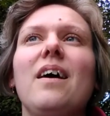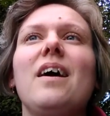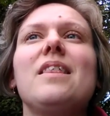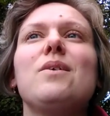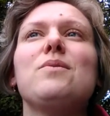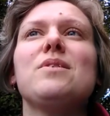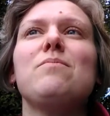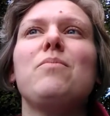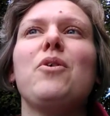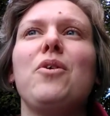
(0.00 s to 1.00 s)
and there was a
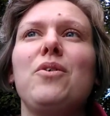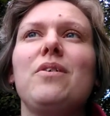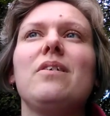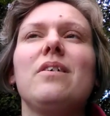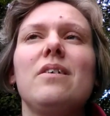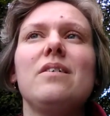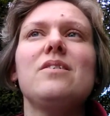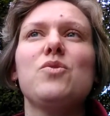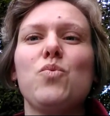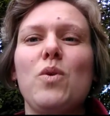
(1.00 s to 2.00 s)
bird
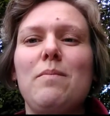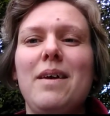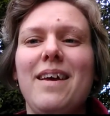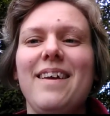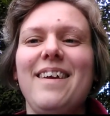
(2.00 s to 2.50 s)
swimming